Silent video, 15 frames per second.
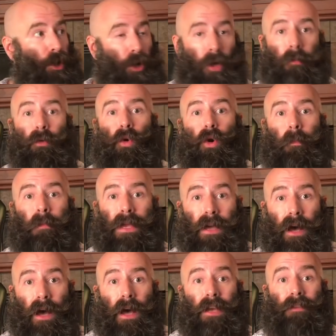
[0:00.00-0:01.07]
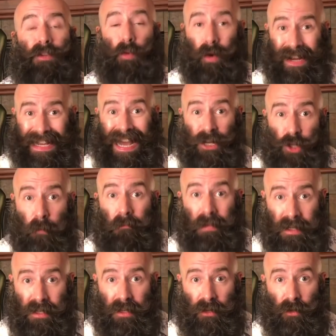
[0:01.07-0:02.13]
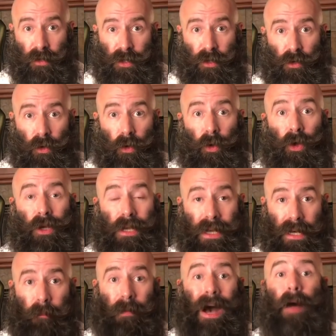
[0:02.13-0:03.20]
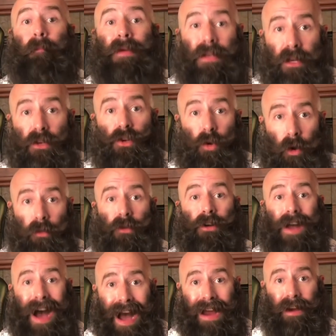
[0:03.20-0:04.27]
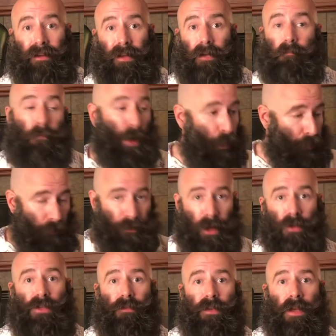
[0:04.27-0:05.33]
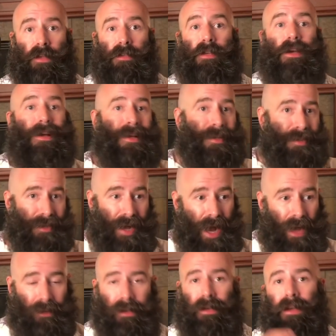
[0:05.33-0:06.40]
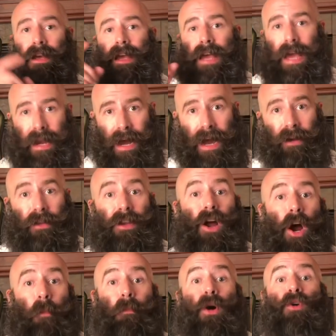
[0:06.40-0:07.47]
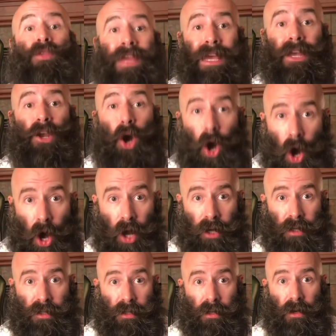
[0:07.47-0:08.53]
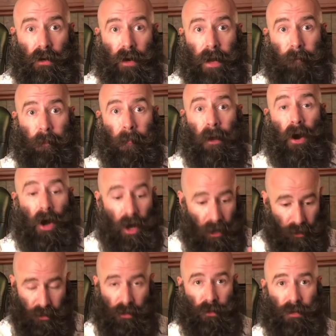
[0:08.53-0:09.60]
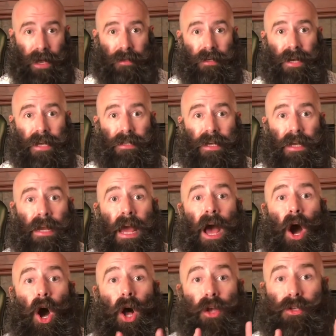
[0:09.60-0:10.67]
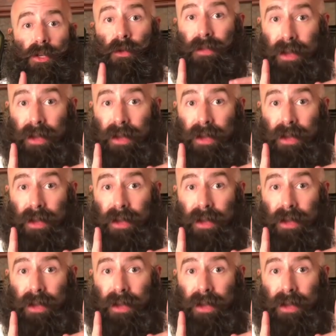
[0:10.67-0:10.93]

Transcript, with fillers: Europe or beyond, if you want to catch a mystical school, you need to pop into Northern Ireland. Both of those events, Scotland and Ireland, are both in August, all right? August 2018. Also,